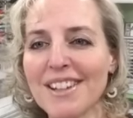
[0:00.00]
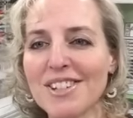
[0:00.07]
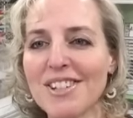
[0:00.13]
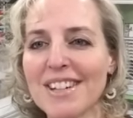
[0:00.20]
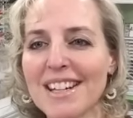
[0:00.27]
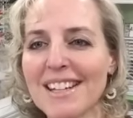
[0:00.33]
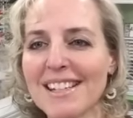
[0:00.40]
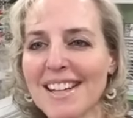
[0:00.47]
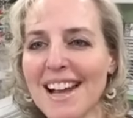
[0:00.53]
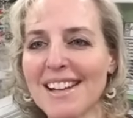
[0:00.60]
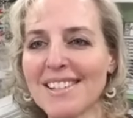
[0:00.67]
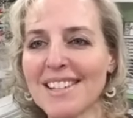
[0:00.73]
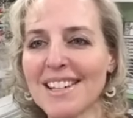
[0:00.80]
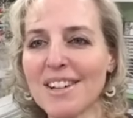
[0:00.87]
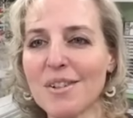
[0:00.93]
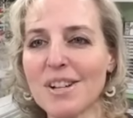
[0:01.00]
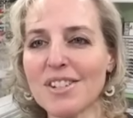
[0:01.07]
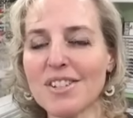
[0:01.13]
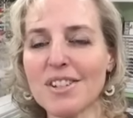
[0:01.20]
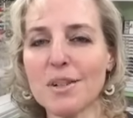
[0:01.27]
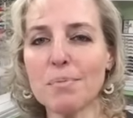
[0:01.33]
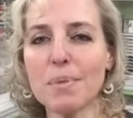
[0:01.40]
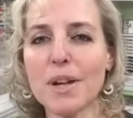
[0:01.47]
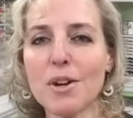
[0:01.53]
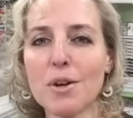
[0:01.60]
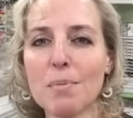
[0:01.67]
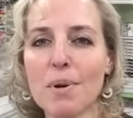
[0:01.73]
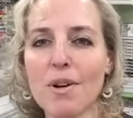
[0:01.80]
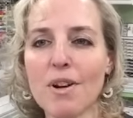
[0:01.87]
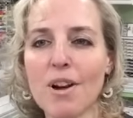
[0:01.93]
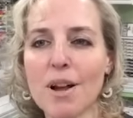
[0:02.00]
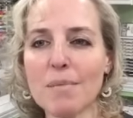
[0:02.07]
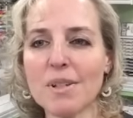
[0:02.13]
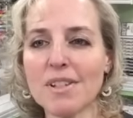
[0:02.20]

Janine is asking a question. The Picker program